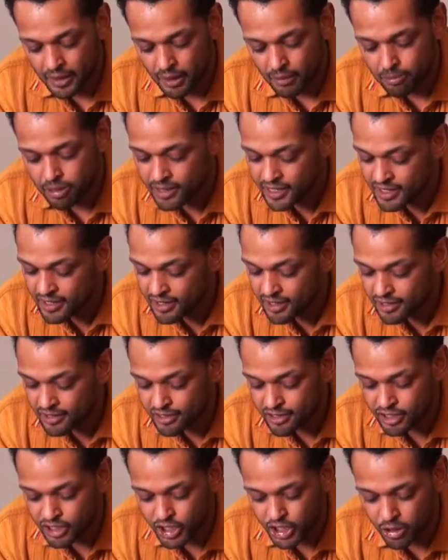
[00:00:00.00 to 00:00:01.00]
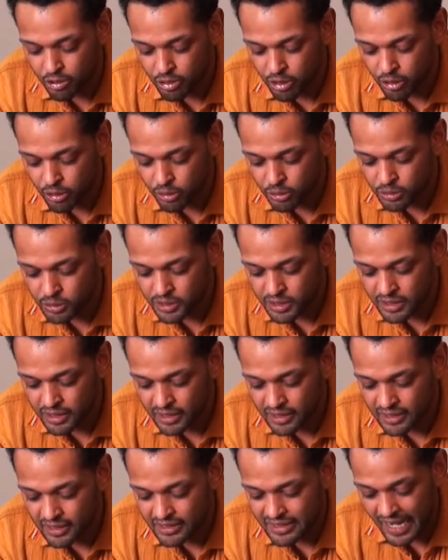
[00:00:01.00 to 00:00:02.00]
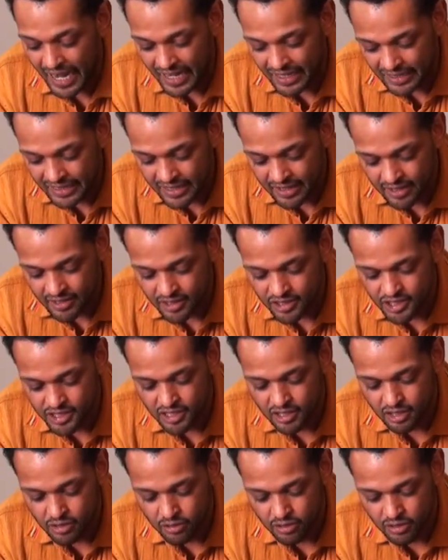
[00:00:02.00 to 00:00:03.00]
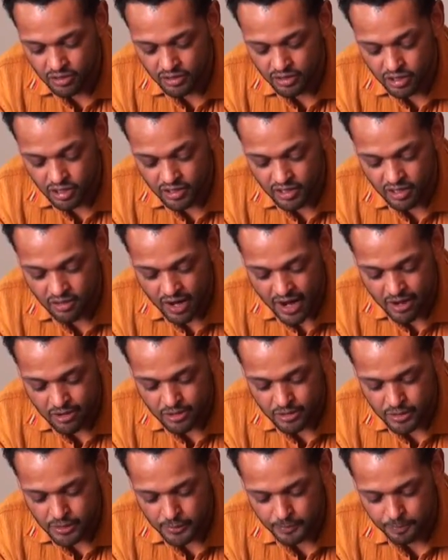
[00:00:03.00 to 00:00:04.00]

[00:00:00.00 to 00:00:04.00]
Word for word: putting another in a chokehold, tackling others to the ground.